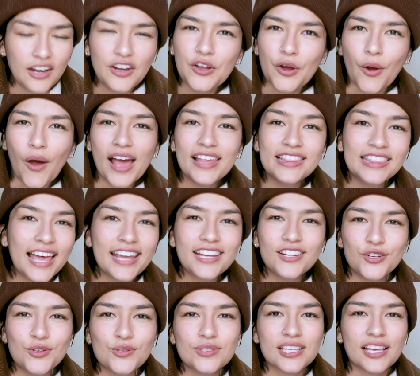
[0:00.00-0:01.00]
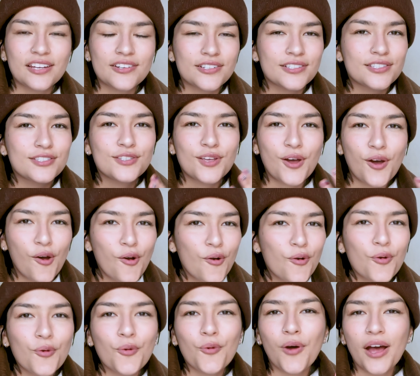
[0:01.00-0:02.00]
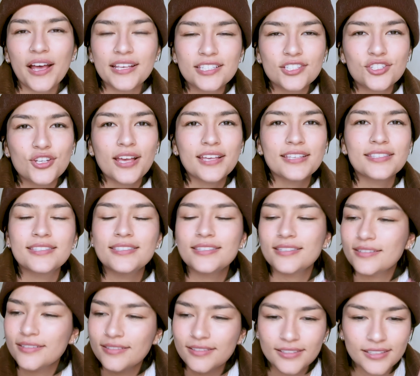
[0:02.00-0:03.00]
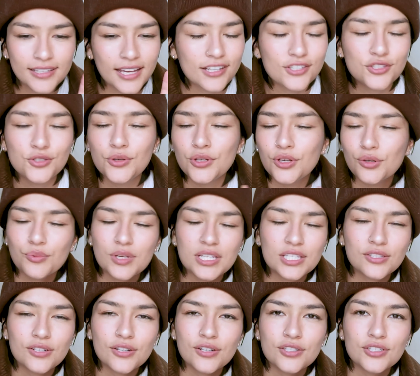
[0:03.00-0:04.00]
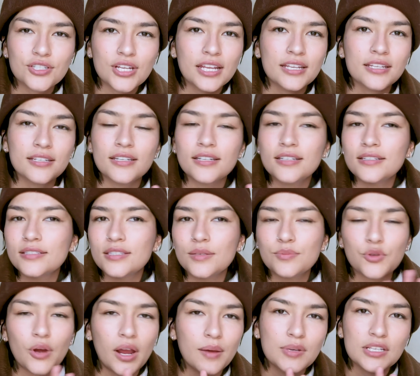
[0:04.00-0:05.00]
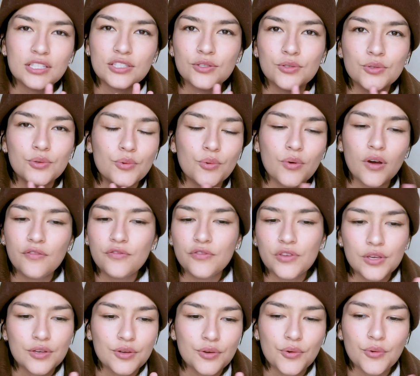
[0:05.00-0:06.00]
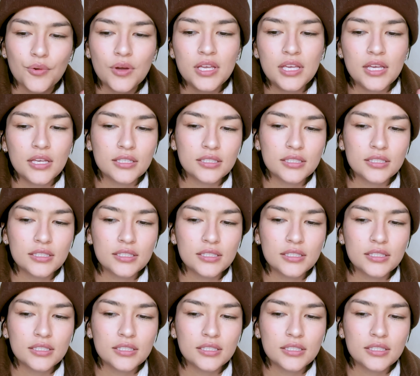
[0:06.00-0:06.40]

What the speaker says: I don't know, I like newsletters, so I suggest kind of doing your research and subscribing to a few,